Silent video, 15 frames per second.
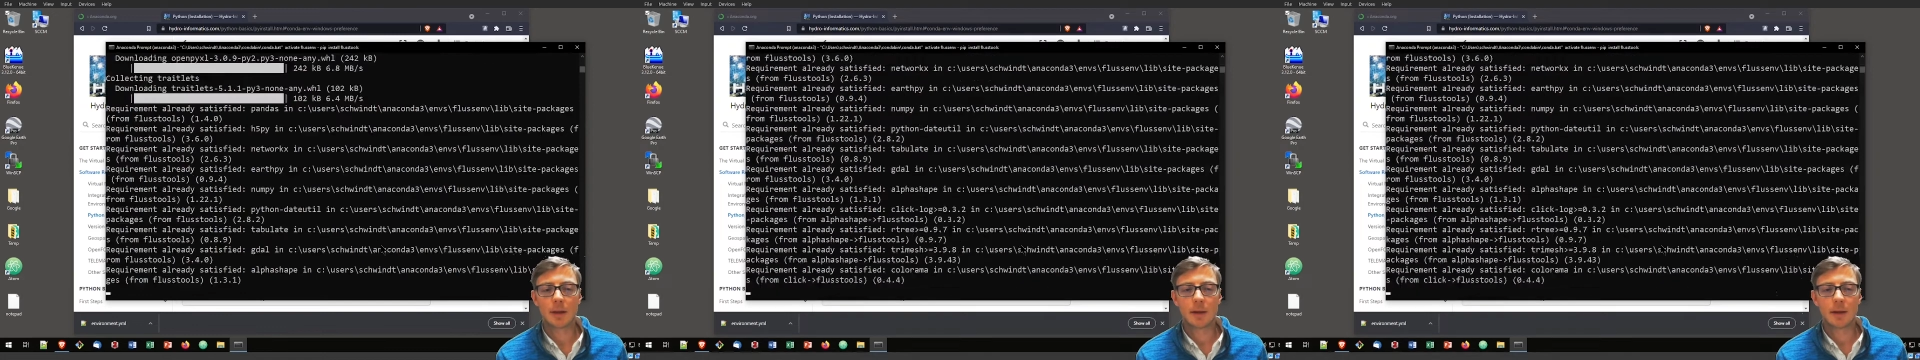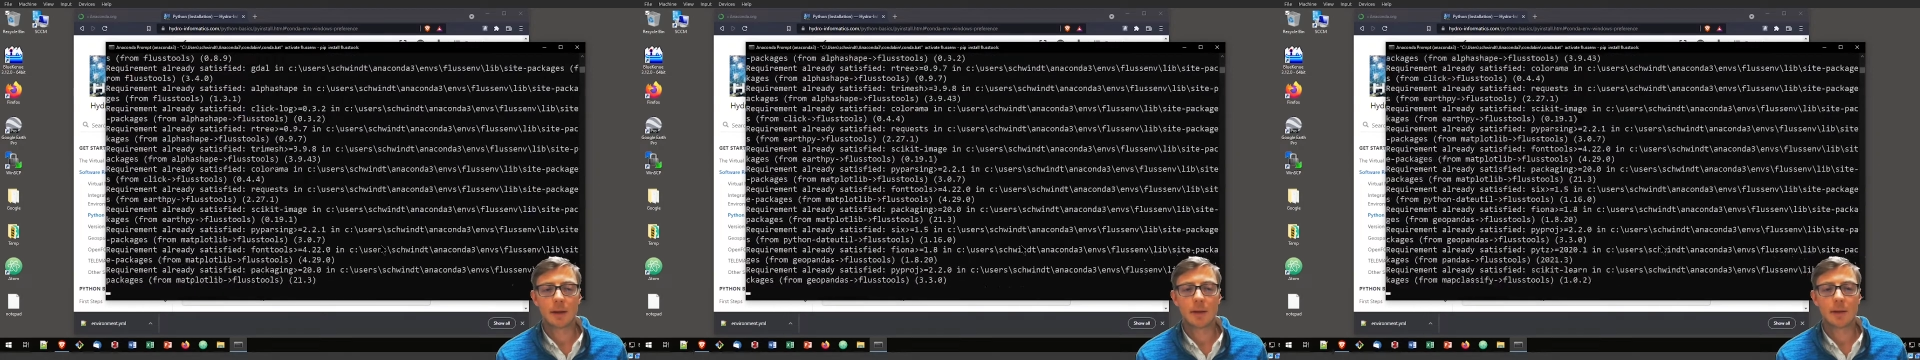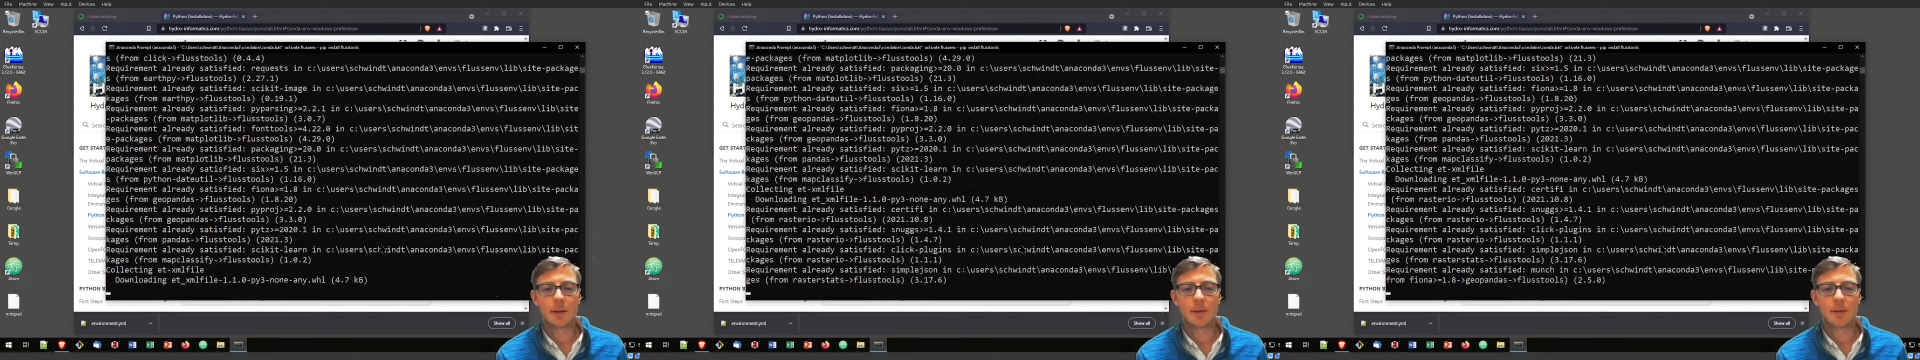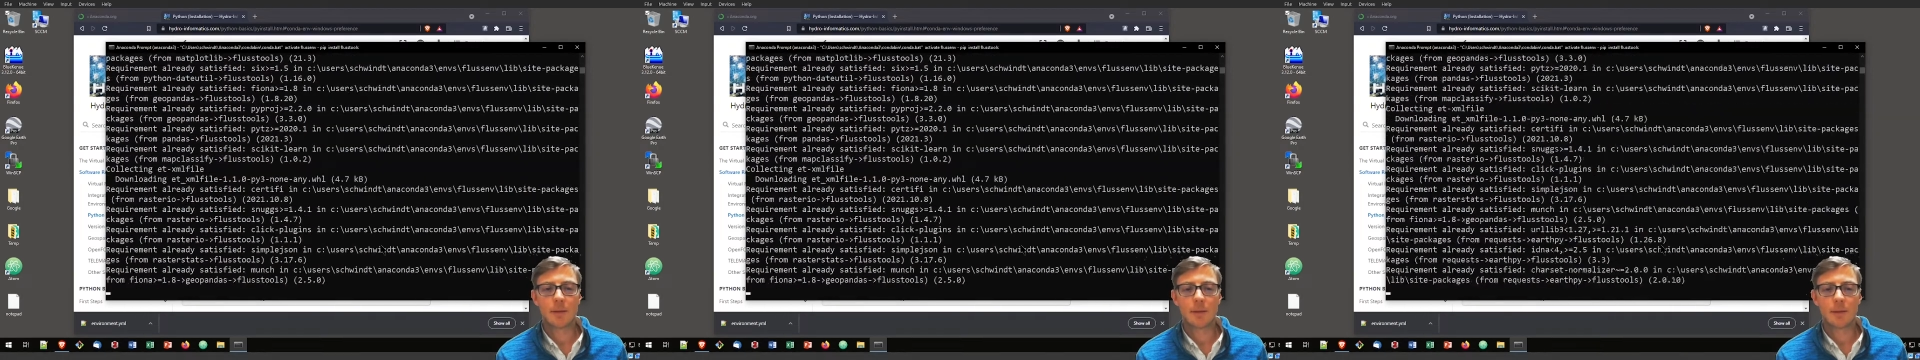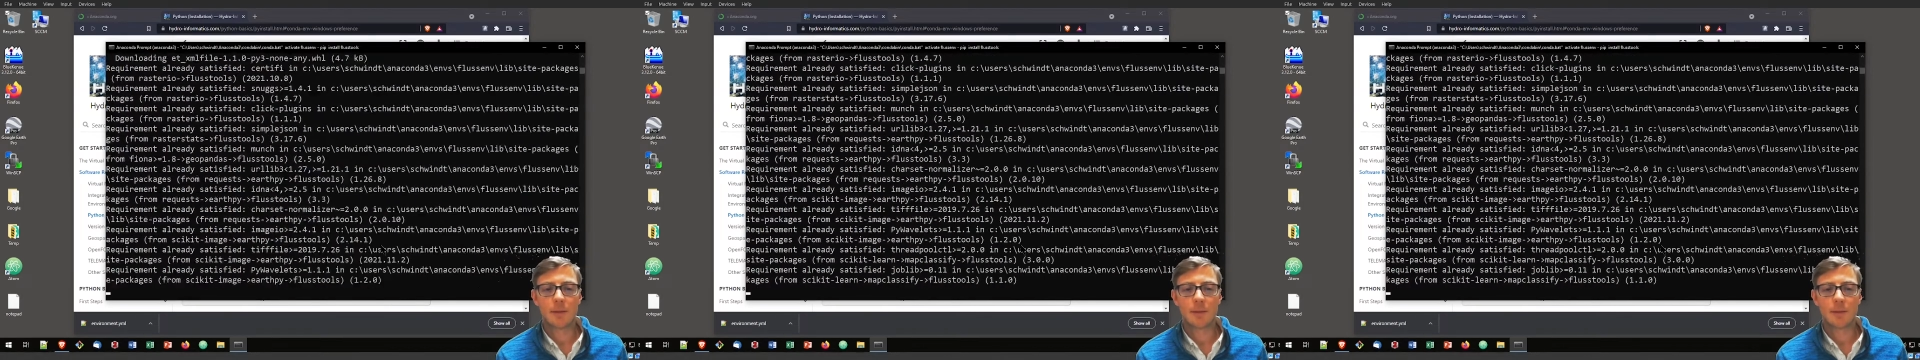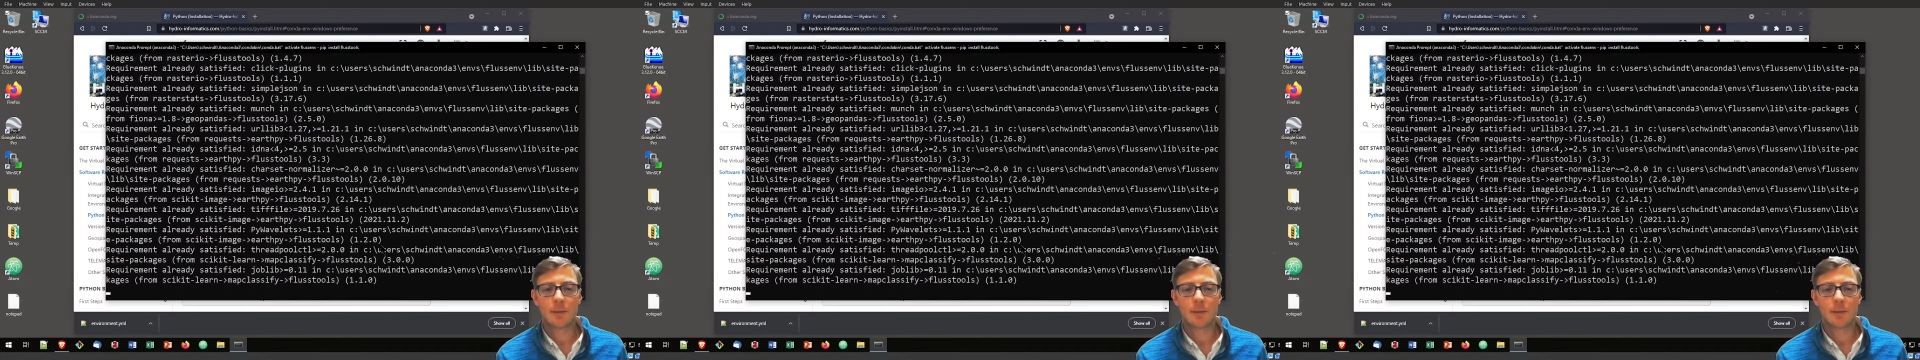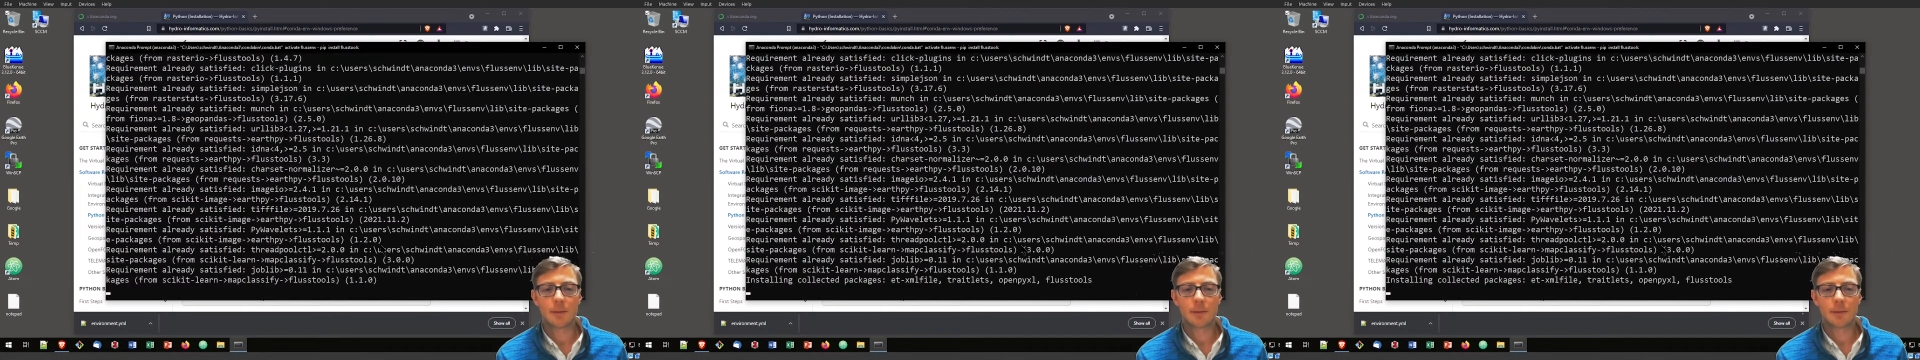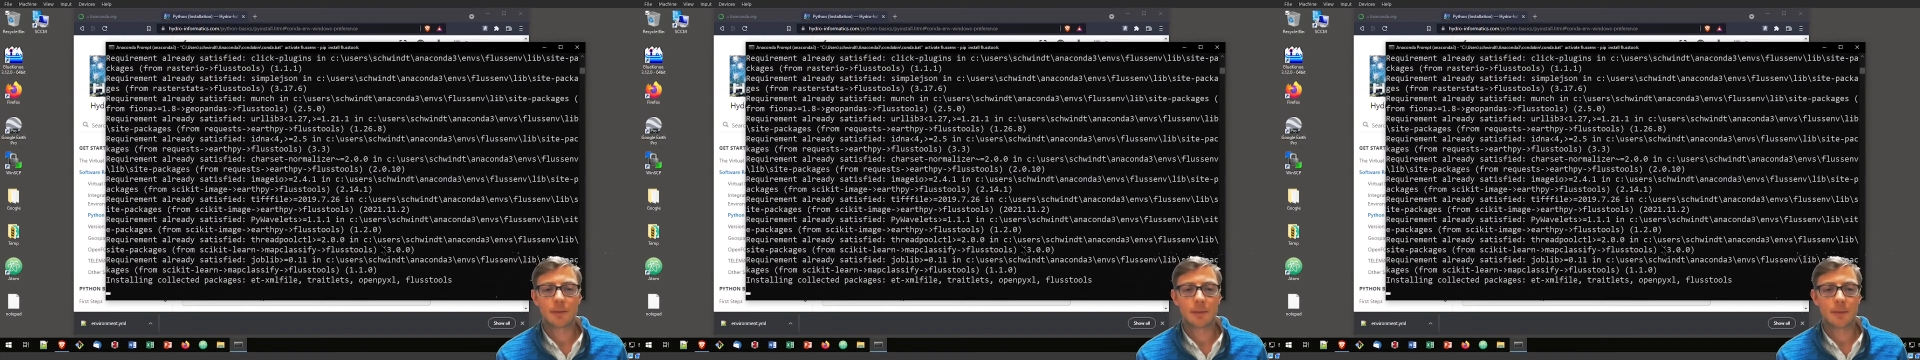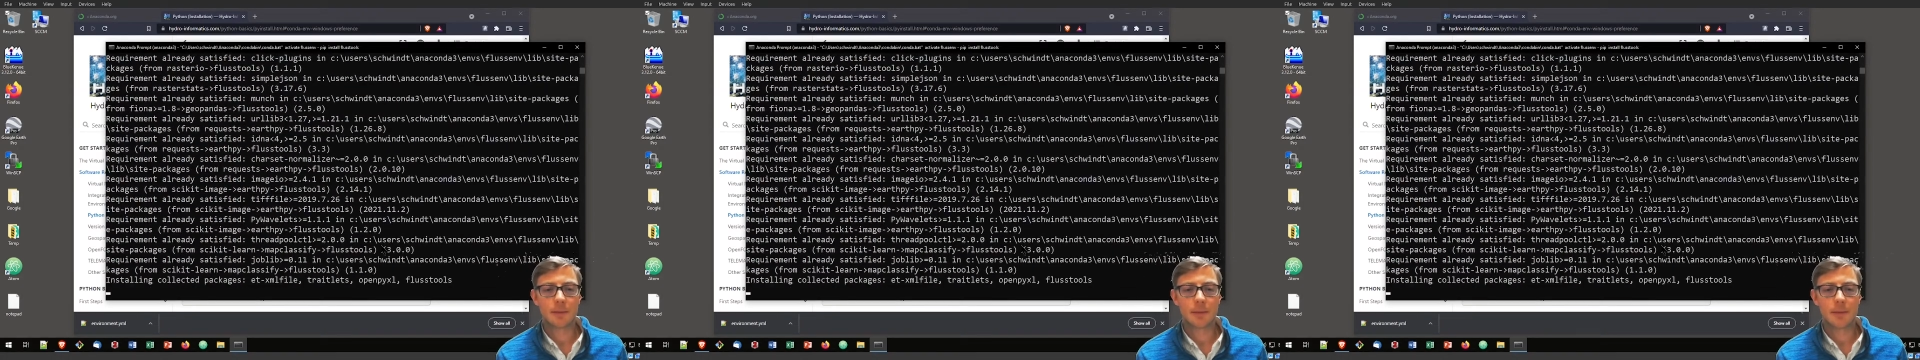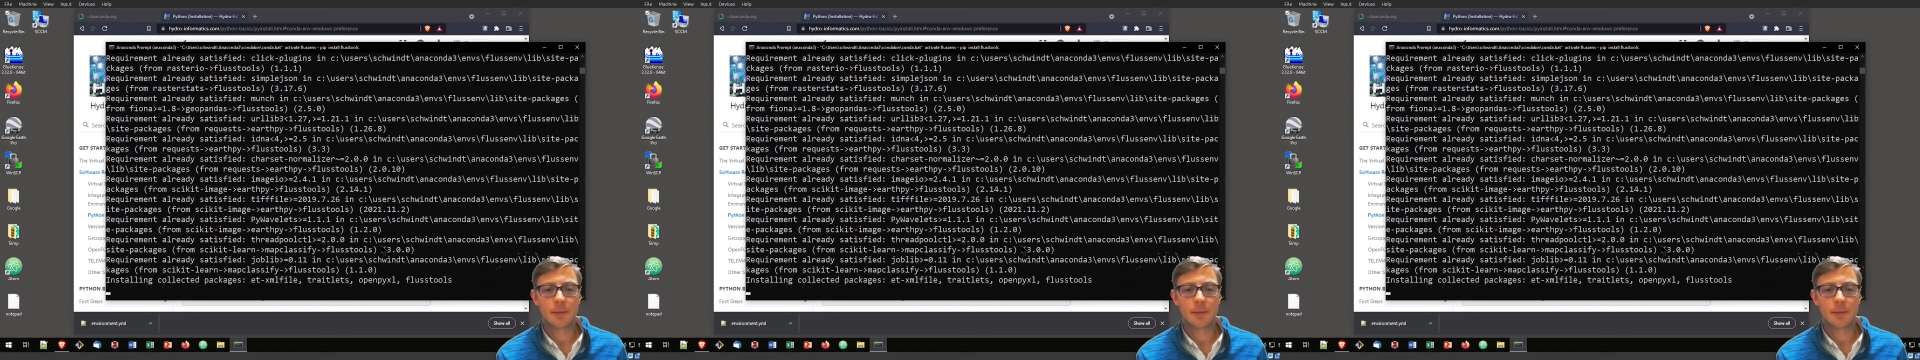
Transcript: [no speech]